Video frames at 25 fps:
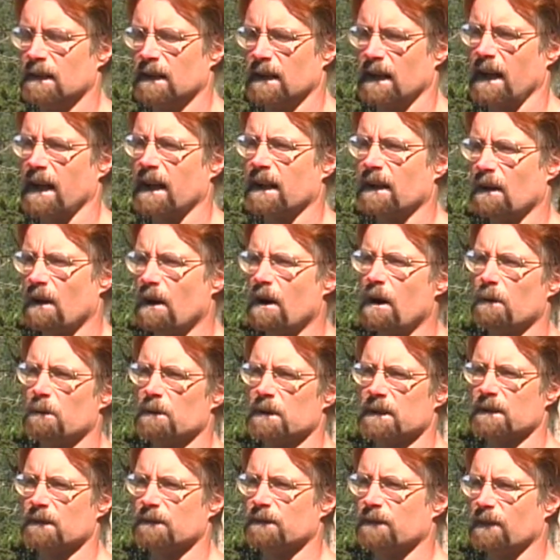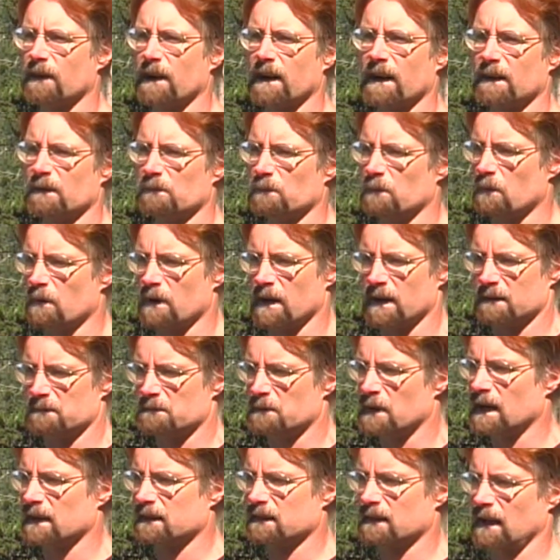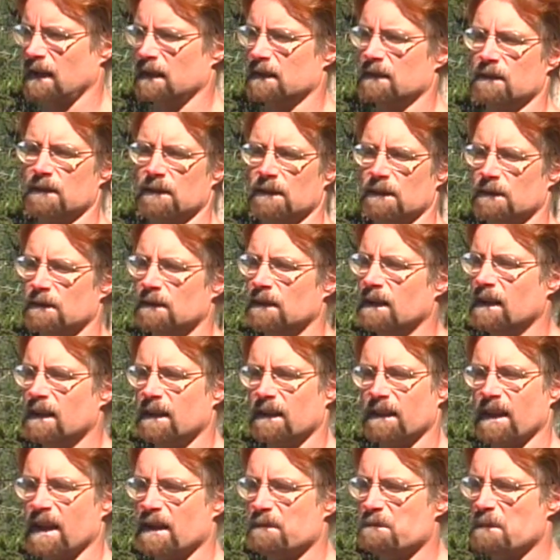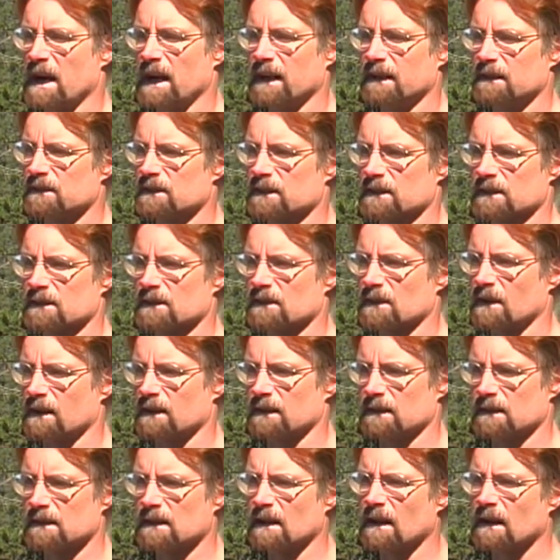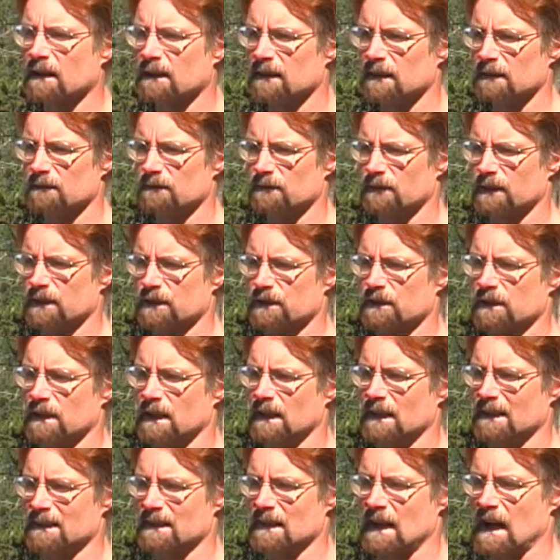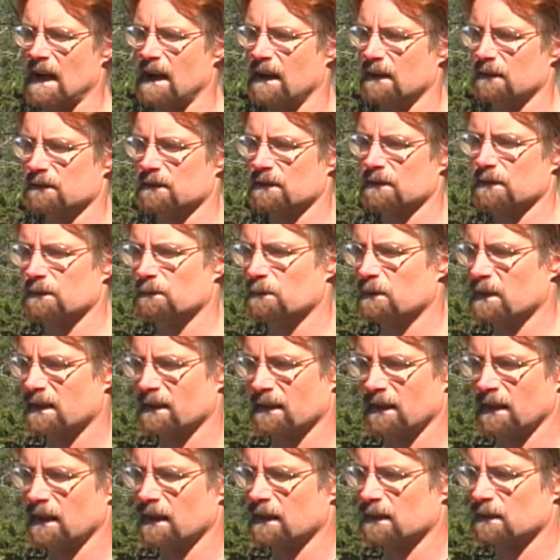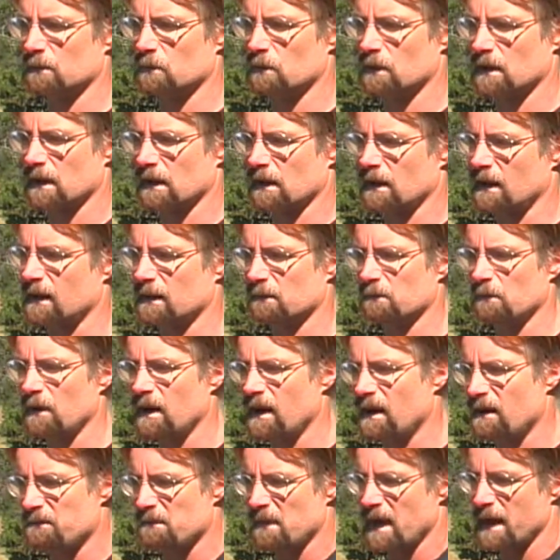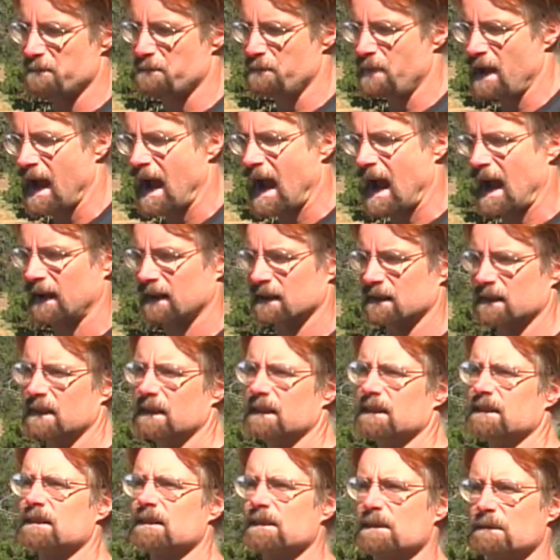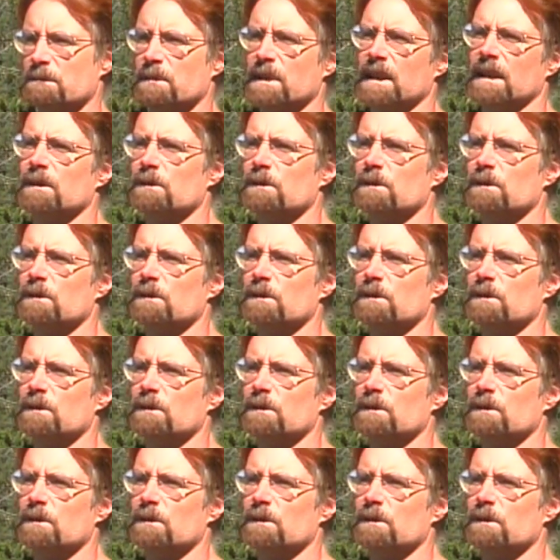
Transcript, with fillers: at all with the fire and what might they do they might just start tunnel visioning down to what are they going to work on well my pack needs to be